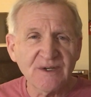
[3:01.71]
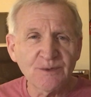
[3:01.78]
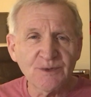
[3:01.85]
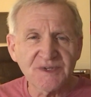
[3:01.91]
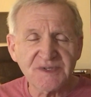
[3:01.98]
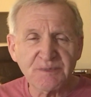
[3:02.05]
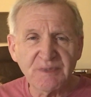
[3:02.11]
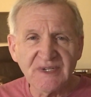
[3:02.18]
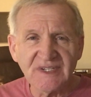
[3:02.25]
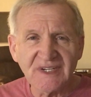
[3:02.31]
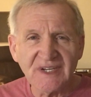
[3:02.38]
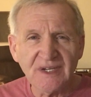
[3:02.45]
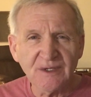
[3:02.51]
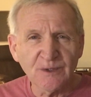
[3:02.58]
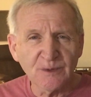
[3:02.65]
who has been
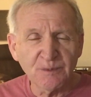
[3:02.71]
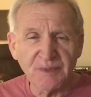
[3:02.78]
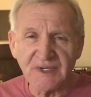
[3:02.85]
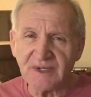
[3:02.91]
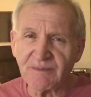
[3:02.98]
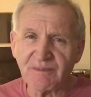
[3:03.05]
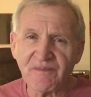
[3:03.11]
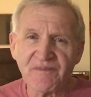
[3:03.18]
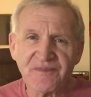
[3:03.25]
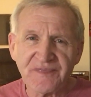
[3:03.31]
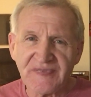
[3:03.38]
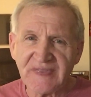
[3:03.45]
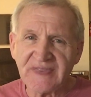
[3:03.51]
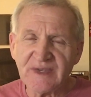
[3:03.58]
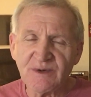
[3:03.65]
killed, but
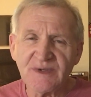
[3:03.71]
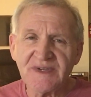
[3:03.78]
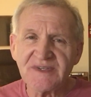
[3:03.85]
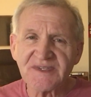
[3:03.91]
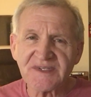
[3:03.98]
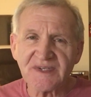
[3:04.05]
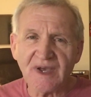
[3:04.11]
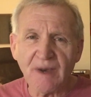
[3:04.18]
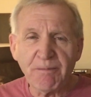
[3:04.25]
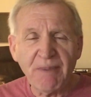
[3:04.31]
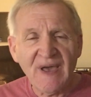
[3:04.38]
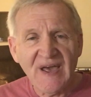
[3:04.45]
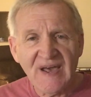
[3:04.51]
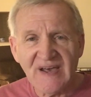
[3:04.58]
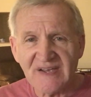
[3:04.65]
there is a
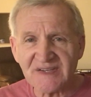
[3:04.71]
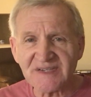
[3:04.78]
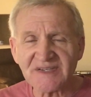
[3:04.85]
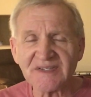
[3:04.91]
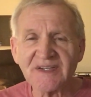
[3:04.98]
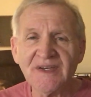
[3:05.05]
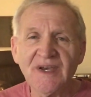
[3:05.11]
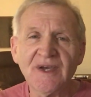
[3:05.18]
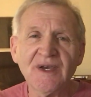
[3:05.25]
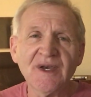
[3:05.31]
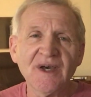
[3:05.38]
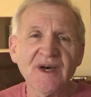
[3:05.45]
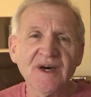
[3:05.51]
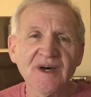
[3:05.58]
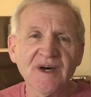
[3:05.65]
past
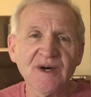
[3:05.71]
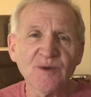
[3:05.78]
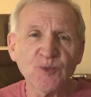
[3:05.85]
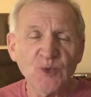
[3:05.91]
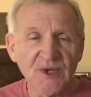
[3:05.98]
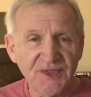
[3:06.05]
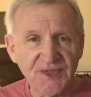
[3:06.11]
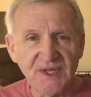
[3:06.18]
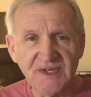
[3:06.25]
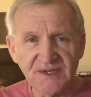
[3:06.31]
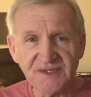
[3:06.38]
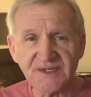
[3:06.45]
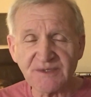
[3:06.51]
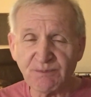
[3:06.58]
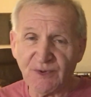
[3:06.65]
uh, with
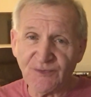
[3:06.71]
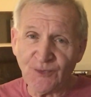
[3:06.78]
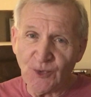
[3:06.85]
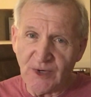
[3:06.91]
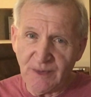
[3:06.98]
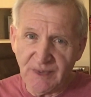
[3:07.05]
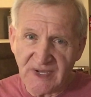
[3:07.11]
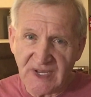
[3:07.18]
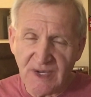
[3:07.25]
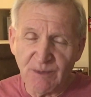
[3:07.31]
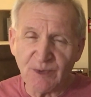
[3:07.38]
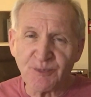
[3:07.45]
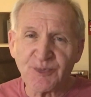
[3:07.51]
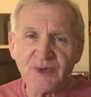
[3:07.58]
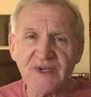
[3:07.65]
his, before he became
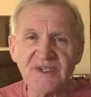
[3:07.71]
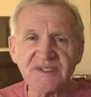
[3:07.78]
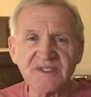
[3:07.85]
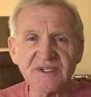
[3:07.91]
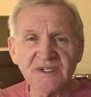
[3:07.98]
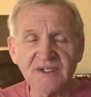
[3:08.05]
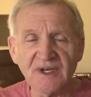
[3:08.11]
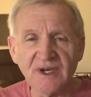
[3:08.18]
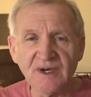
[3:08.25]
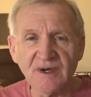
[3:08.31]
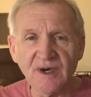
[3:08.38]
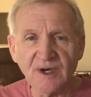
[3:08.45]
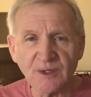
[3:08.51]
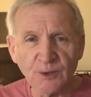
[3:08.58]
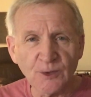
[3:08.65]
a priest,
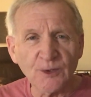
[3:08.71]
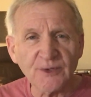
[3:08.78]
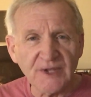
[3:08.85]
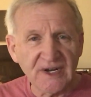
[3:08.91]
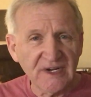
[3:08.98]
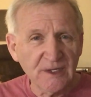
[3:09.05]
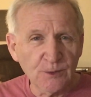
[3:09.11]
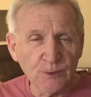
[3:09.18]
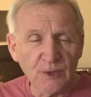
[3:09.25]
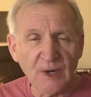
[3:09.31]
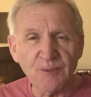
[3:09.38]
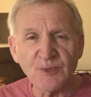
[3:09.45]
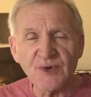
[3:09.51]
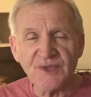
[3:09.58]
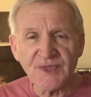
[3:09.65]
a, a, girl that he grew
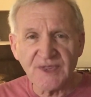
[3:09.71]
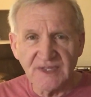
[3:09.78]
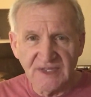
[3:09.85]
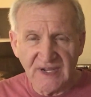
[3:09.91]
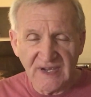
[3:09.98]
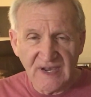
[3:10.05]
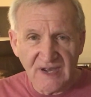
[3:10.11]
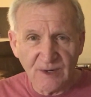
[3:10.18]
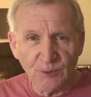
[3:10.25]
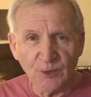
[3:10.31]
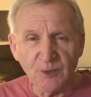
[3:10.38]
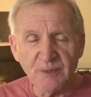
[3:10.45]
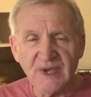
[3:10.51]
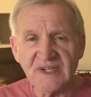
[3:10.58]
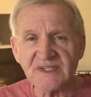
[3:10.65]
up with, and they had a
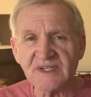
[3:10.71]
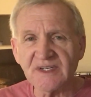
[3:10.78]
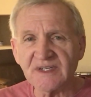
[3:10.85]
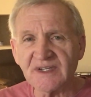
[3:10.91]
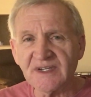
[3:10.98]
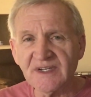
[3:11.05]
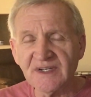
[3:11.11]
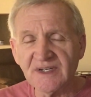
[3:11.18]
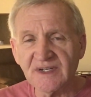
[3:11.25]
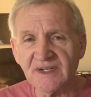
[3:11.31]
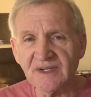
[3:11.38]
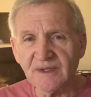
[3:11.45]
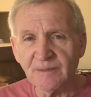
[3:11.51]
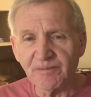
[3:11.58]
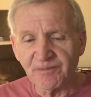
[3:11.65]
romantic uh,
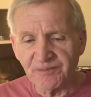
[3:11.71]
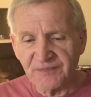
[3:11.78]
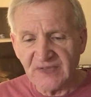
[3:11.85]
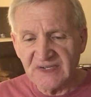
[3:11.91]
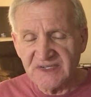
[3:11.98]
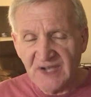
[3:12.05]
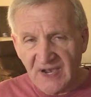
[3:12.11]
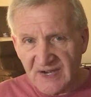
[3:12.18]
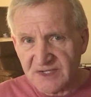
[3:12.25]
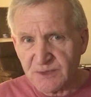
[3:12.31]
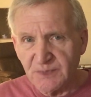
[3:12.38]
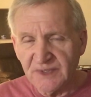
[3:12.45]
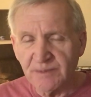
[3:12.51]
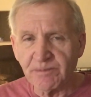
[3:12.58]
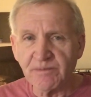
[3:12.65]
uh
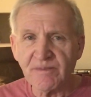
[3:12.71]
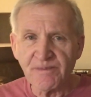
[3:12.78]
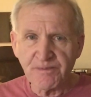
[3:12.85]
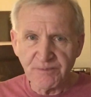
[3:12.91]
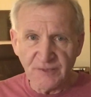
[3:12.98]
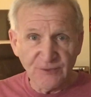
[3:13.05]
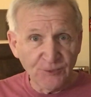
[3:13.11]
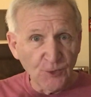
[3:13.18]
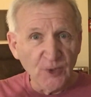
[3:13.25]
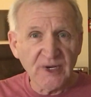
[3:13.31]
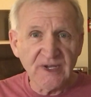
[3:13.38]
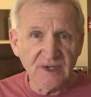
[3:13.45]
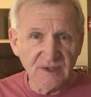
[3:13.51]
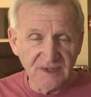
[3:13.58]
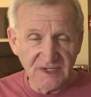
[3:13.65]
attachment before
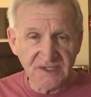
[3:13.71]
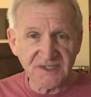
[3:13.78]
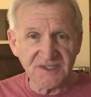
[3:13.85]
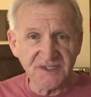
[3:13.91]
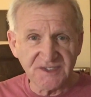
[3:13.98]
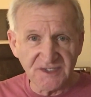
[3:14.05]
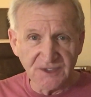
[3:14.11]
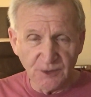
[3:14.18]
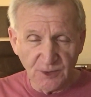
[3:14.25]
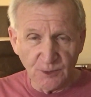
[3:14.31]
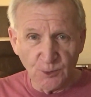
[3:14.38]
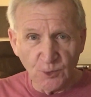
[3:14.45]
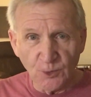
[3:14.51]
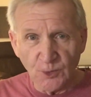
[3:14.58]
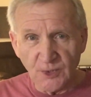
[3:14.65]
he, this is during
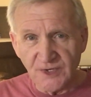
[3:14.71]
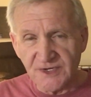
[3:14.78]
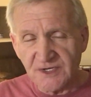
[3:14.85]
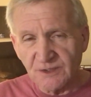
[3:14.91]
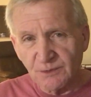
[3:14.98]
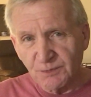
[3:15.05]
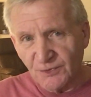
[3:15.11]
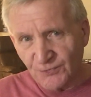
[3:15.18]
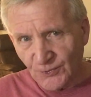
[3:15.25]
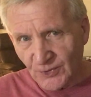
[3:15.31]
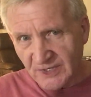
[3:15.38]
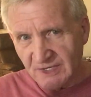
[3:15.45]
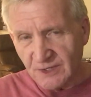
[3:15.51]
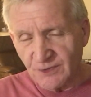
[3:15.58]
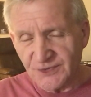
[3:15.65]
World War II, before
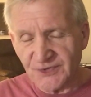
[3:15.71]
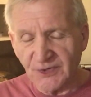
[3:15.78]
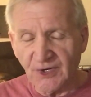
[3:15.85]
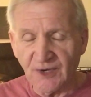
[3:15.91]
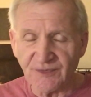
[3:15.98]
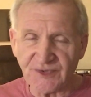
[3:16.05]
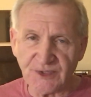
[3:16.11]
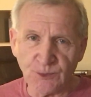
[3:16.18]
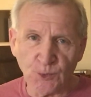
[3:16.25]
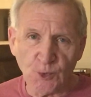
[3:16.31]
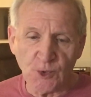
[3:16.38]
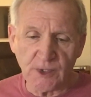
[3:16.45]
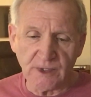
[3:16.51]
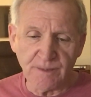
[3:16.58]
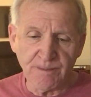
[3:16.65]
he goes off to
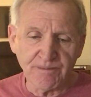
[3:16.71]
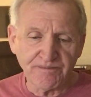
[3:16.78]
war.